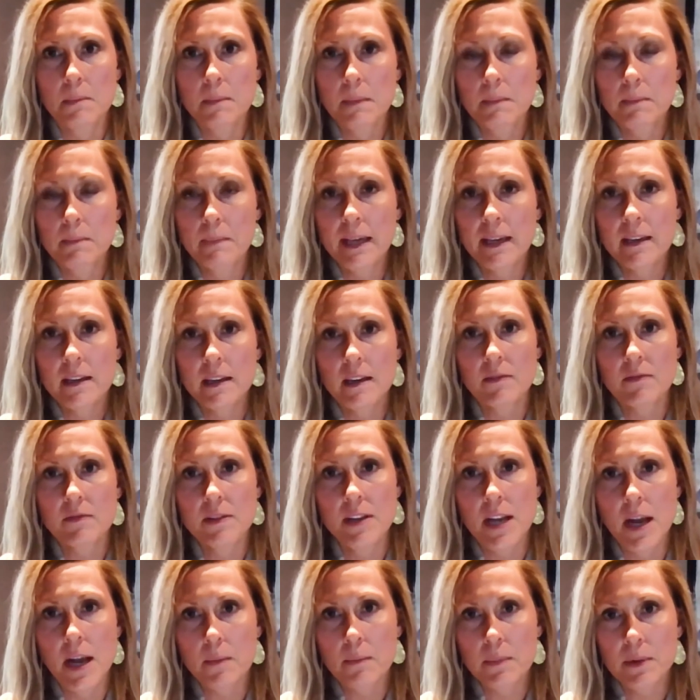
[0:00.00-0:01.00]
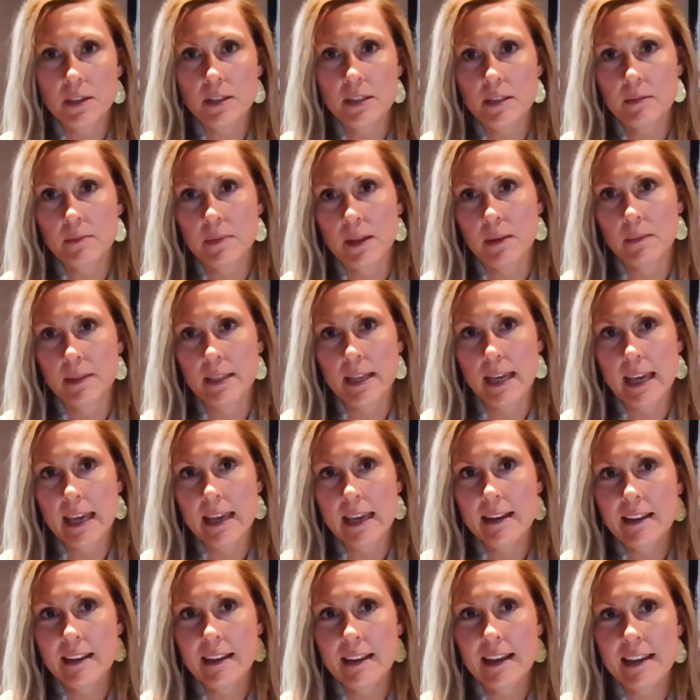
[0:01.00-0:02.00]
big enough number to be able to
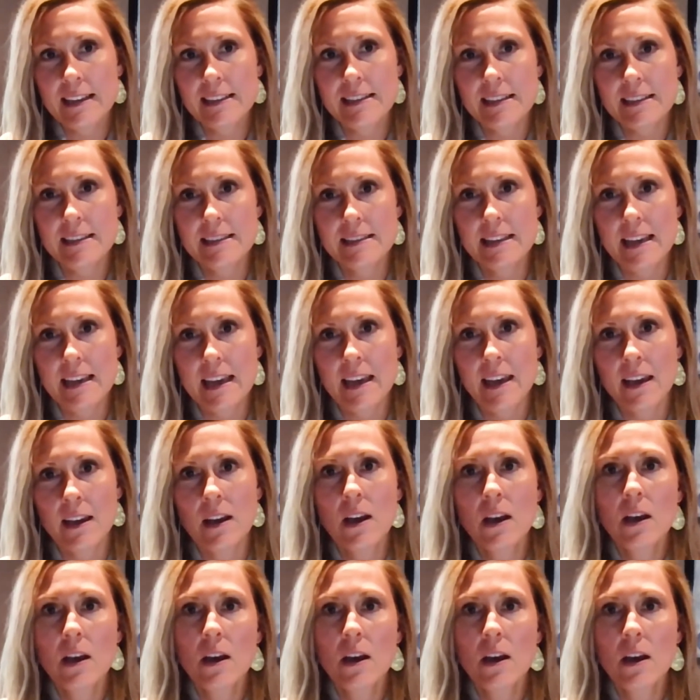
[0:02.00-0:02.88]
analyze it to say,